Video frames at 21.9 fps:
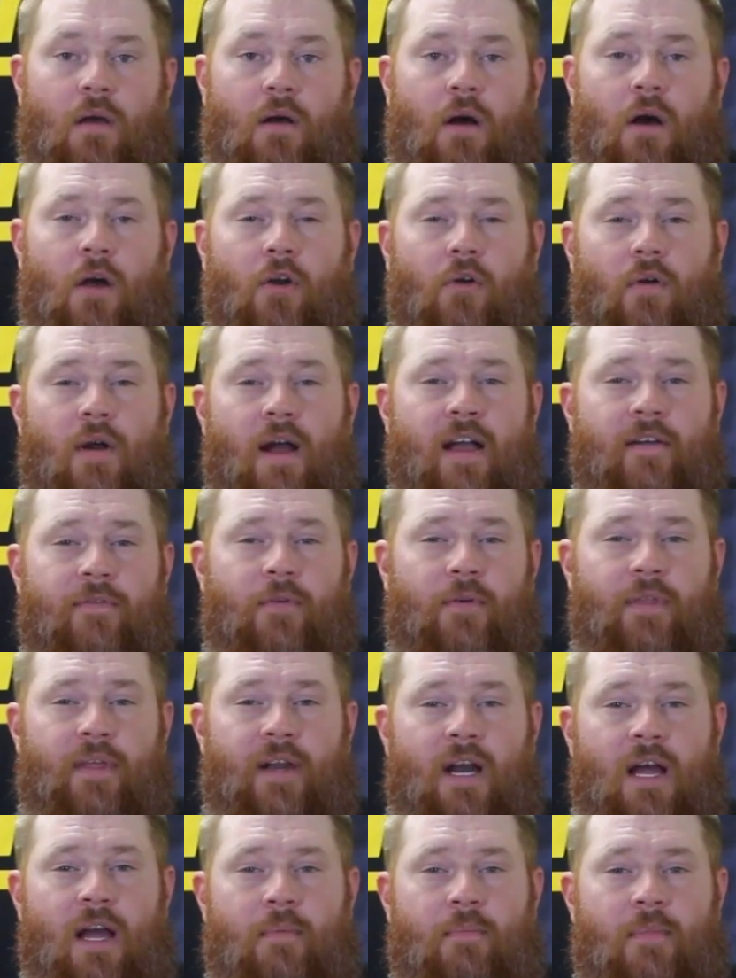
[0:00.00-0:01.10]
On a rifle
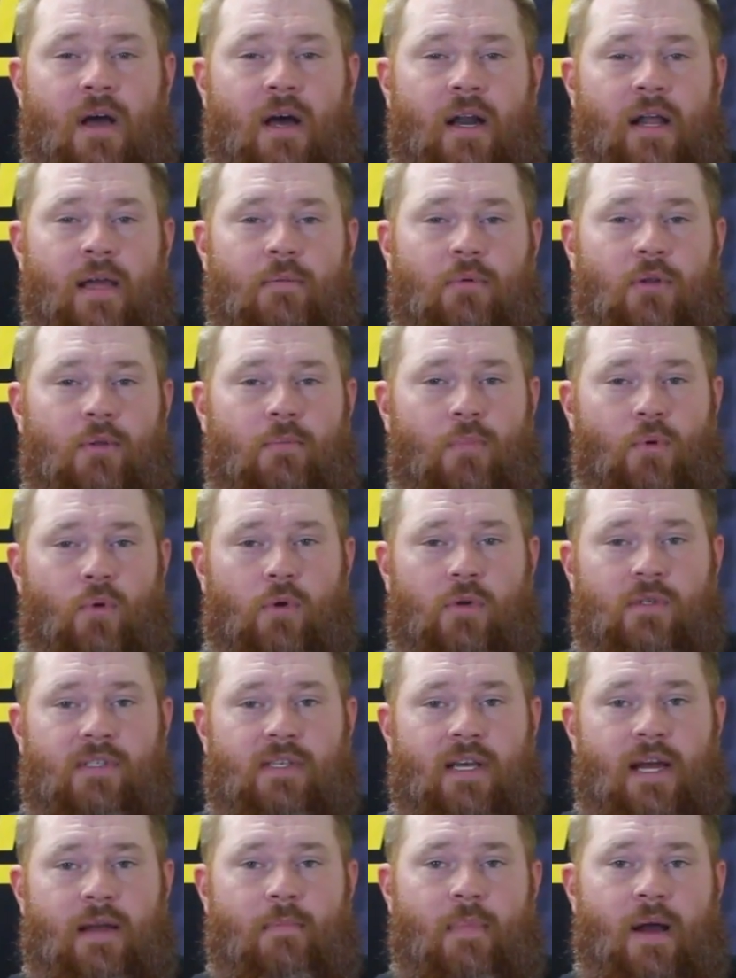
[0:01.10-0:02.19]
that I am not able to bore
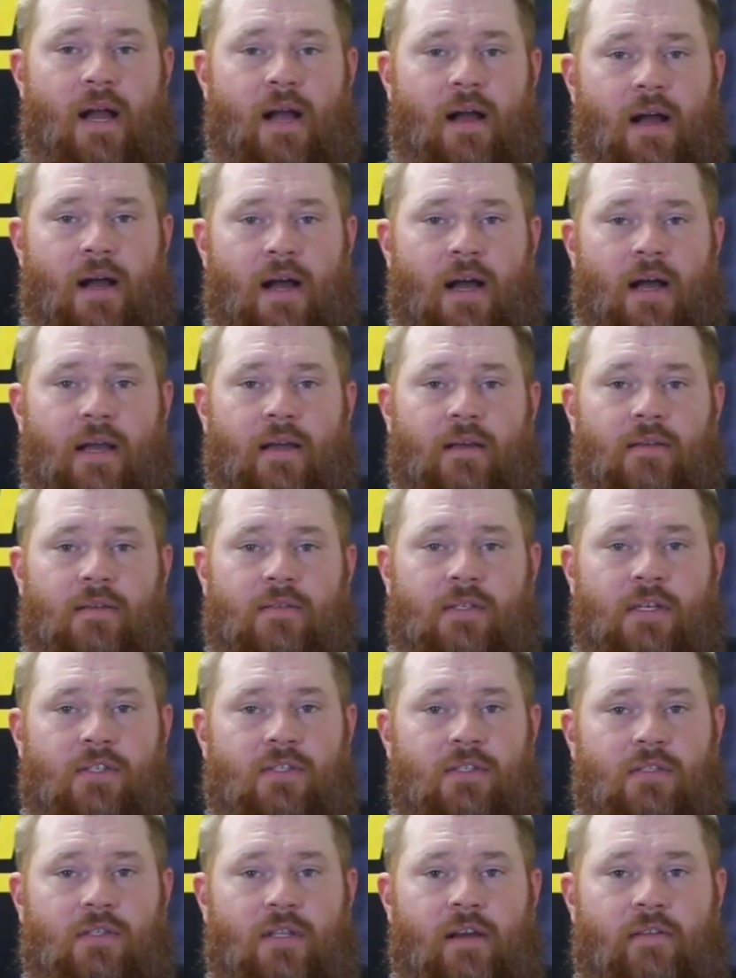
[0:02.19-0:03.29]
sight by eye, such
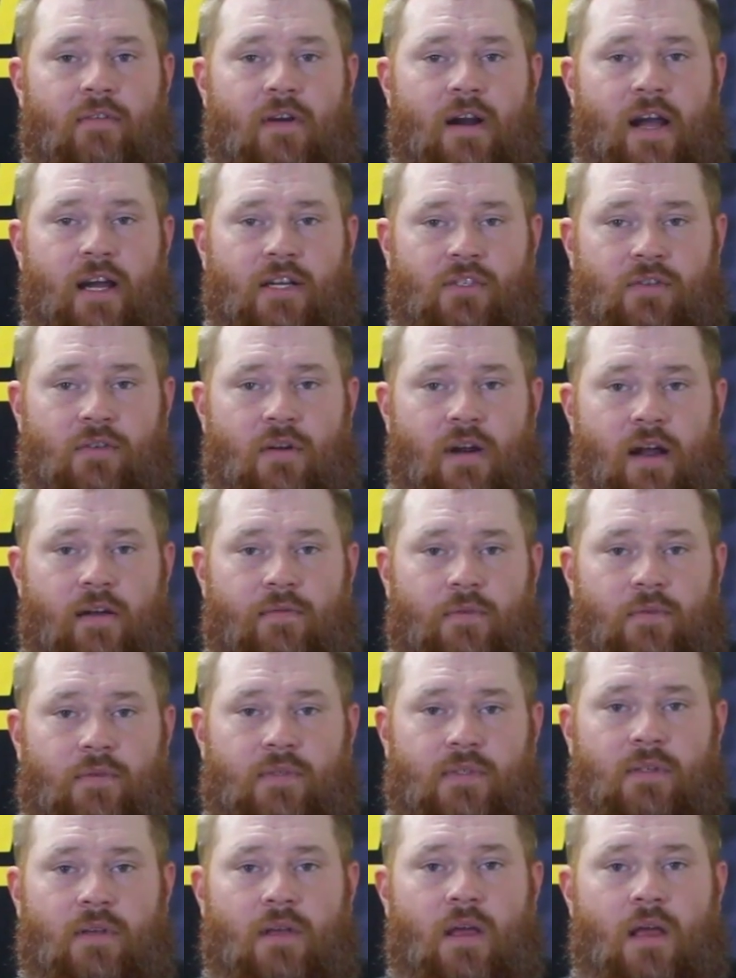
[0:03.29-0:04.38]
as lever-action
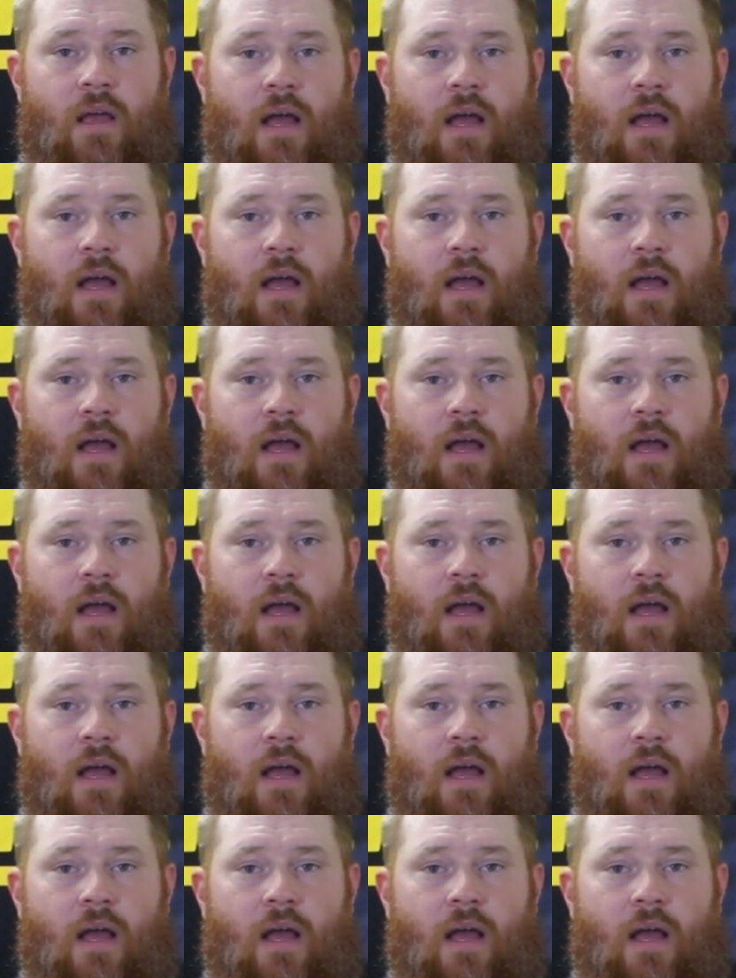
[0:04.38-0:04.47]
rifles,